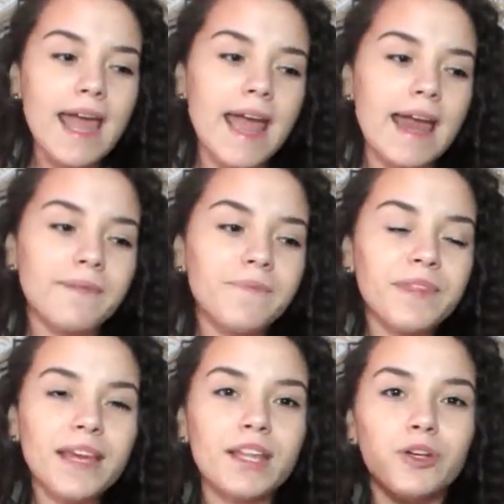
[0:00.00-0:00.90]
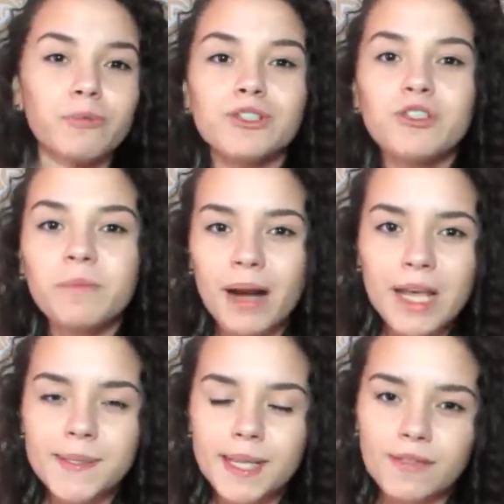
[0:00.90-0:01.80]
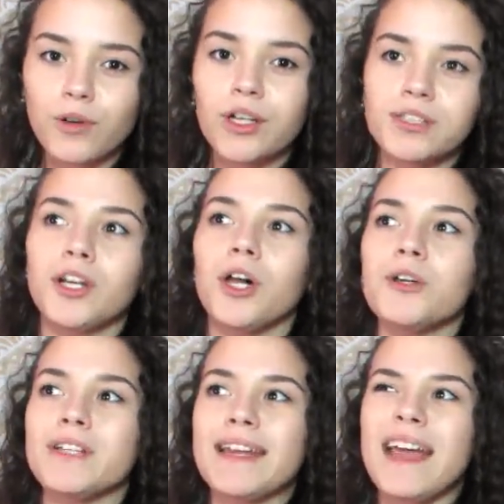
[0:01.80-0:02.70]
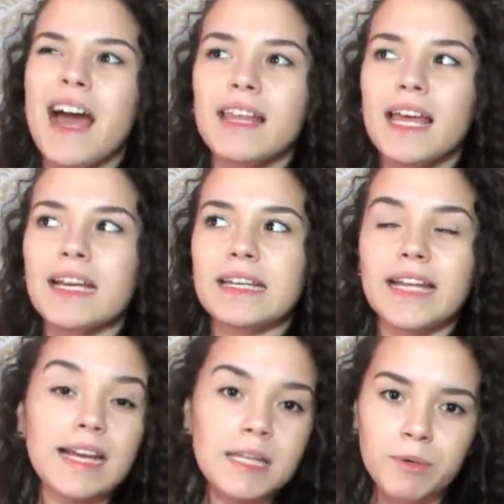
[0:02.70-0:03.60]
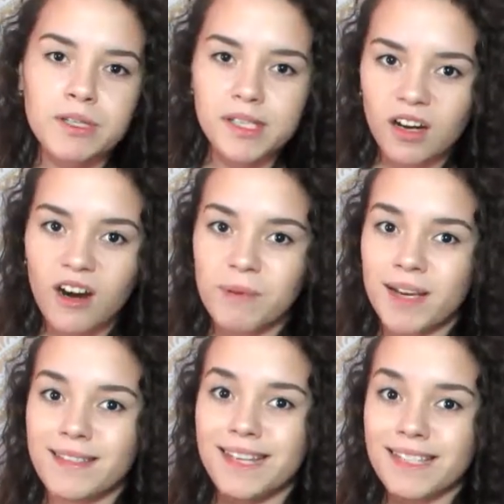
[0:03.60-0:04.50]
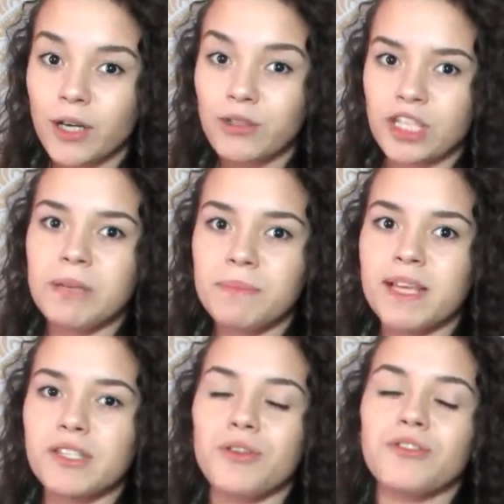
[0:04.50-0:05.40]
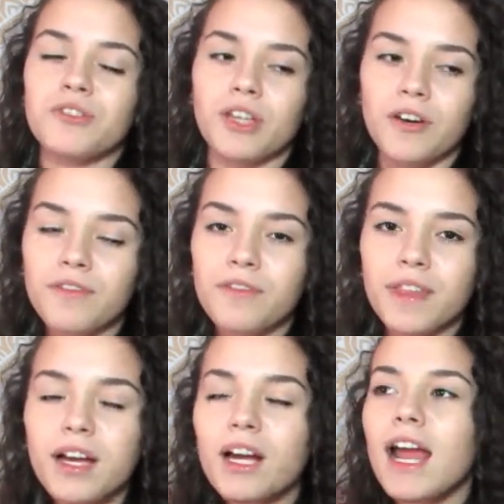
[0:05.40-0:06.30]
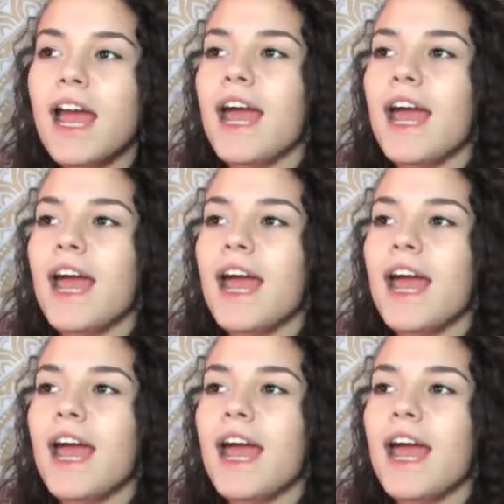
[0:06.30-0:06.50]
And the original price was like $400, and it had like 90% off because that's how cheap they sell their stuff there.